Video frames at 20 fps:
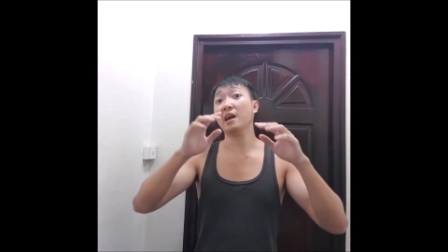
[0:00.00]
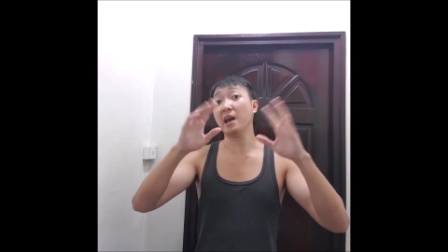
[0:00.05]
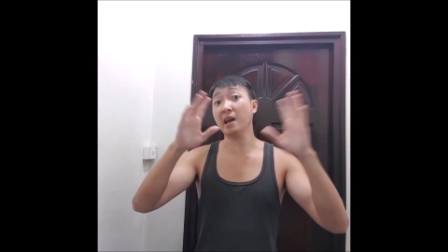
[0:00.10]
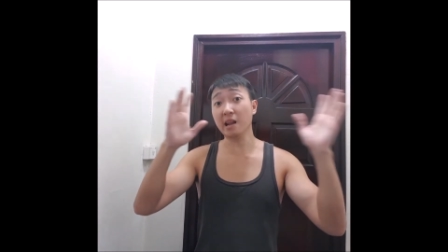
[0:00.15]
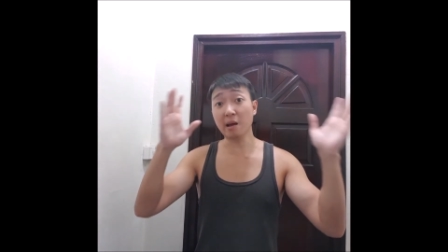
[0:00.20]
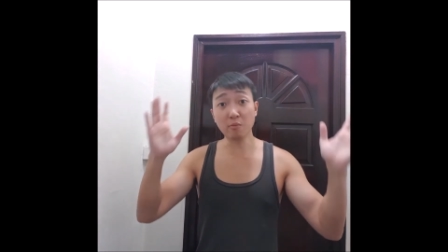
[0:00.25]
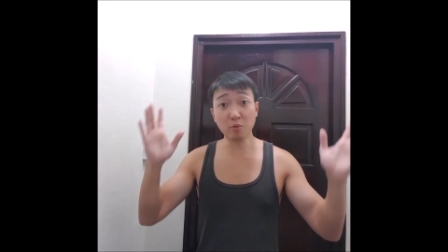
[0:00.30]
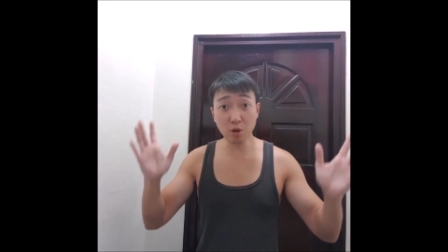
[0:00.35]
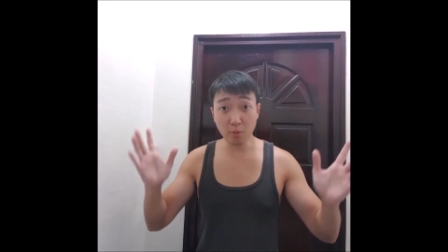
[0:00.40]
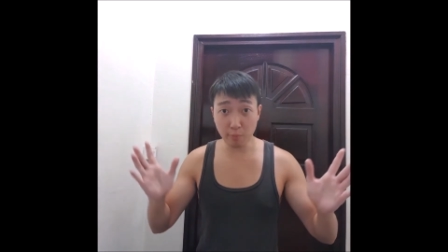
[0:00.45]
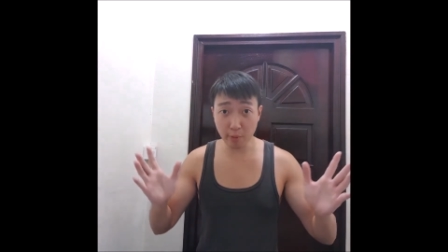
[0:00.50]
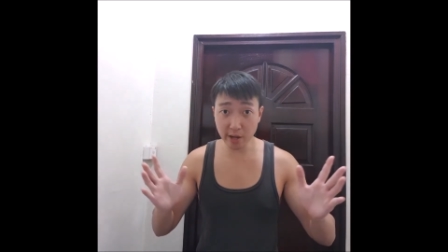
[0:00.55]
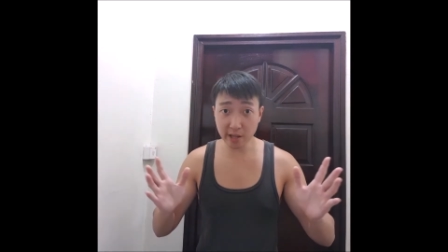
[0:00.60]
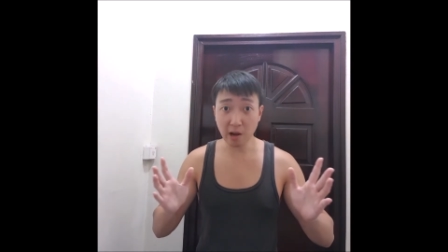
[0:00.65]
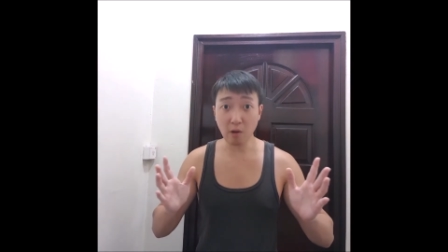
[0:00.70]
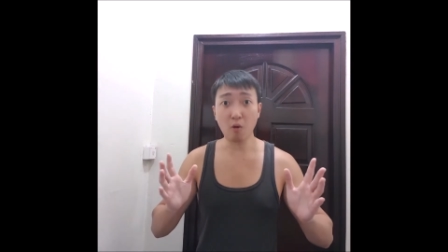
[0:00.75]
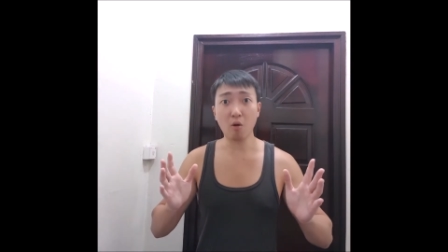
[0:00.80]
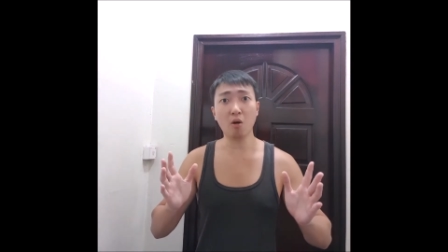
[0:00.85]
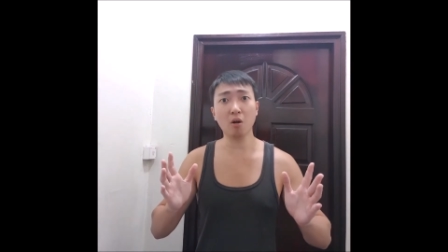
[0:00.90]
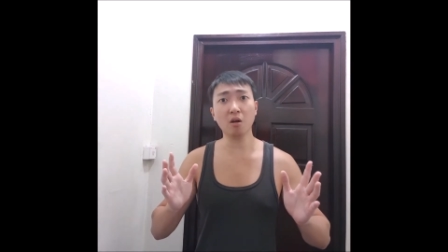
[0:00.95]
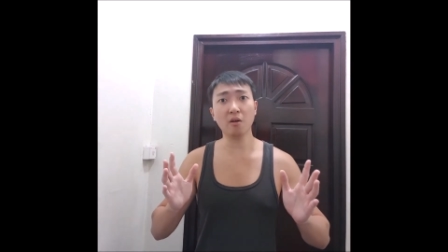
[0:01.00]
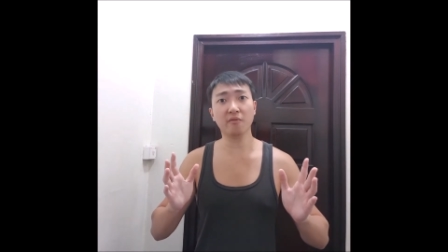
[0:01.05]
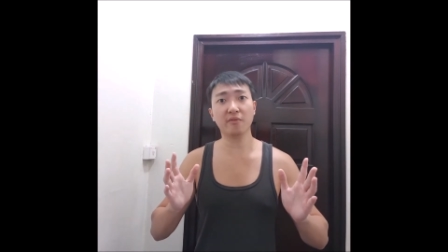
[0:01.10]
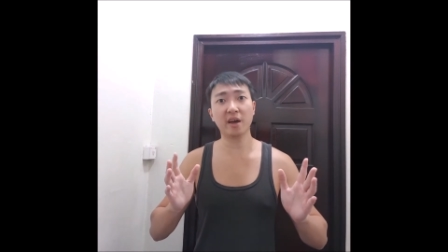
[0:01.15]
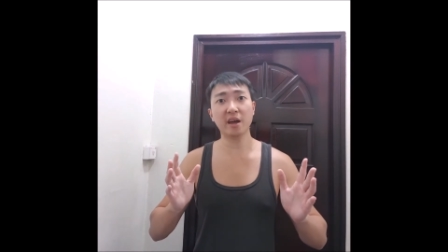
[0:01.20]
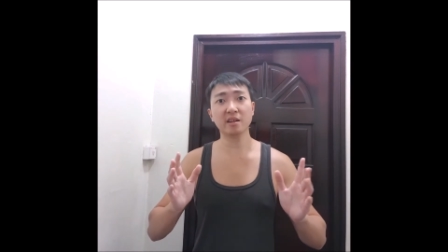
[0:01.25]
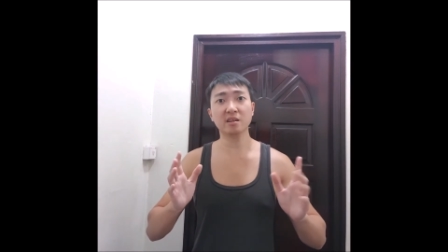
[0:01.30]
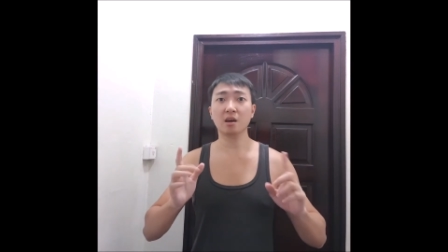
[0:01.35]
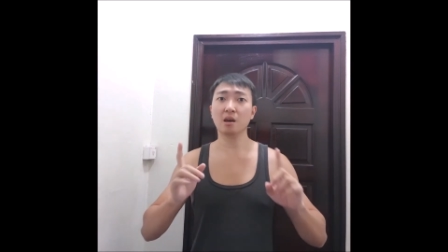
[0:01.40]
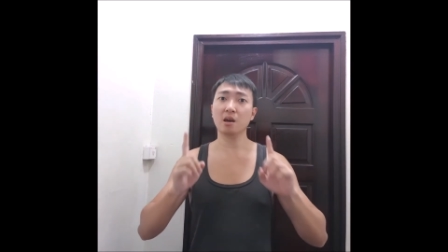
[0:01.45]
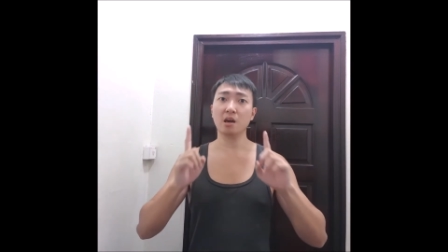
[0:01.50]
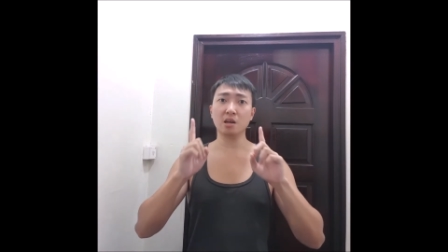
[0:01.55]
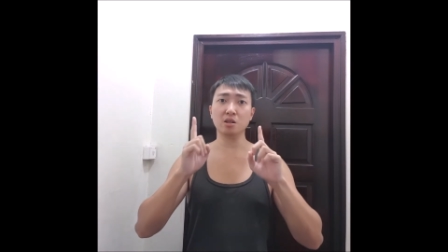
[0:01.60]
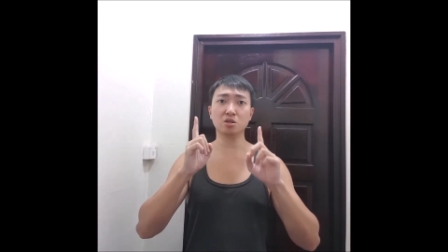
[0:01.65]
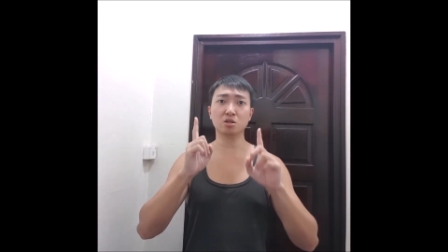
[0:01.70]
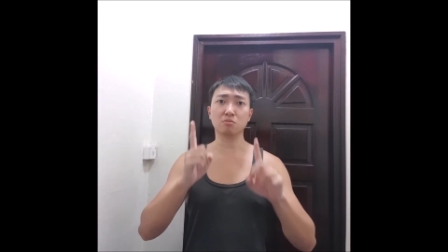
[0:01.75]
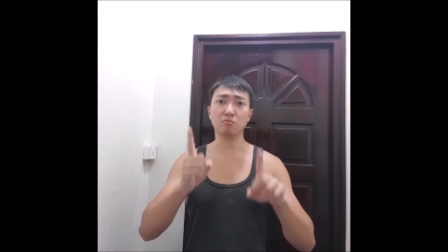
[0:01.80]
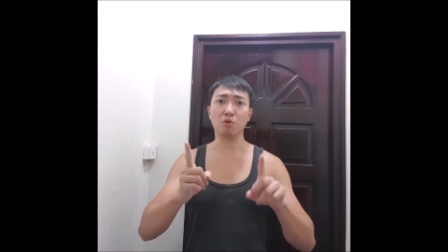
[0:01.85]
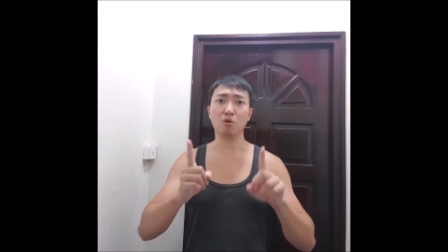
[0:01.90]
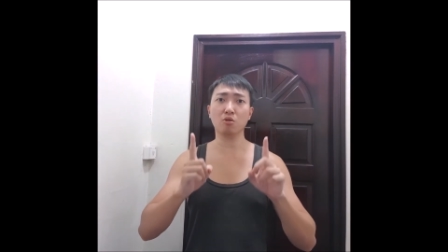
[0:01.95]
And I'm going to break down all of that in
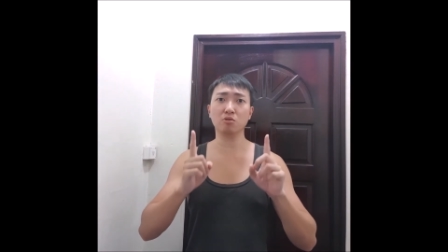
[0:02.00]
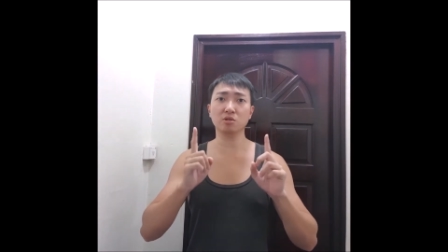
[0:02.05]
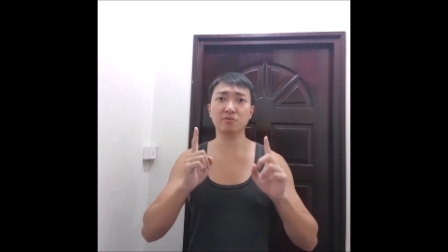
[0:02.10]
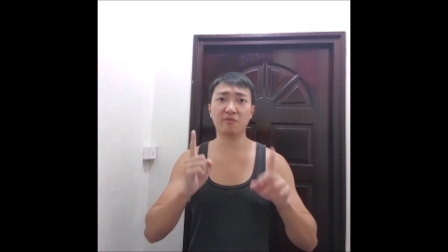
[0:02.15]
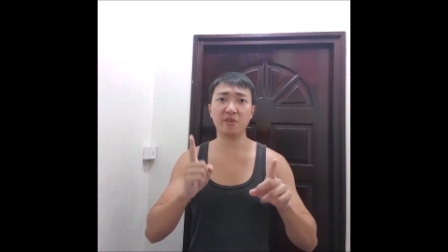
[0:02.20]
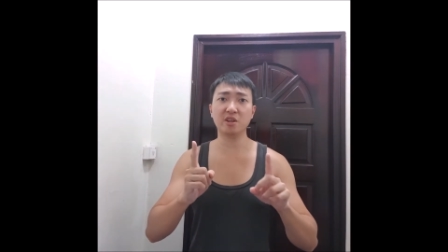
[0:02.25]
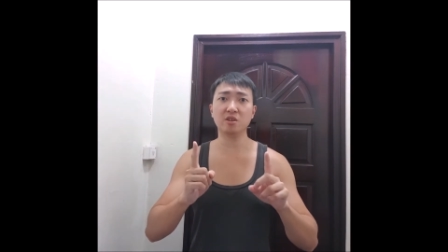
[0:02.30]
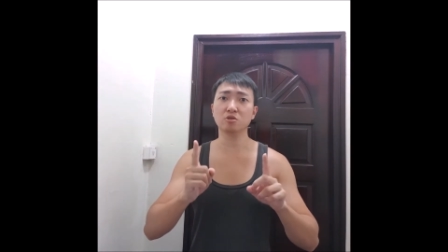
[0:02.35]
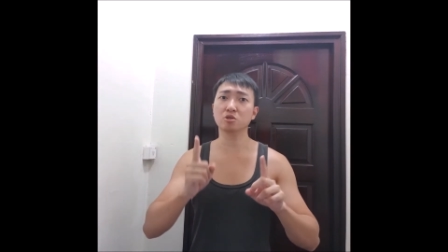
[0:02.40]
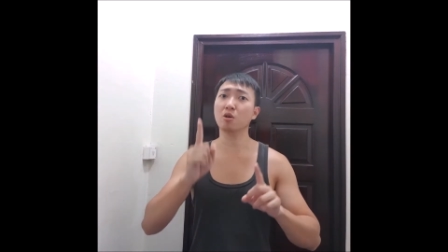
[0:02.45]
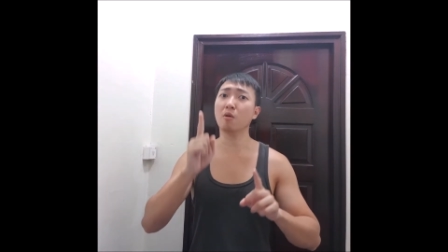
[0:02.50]
tomorrow's video.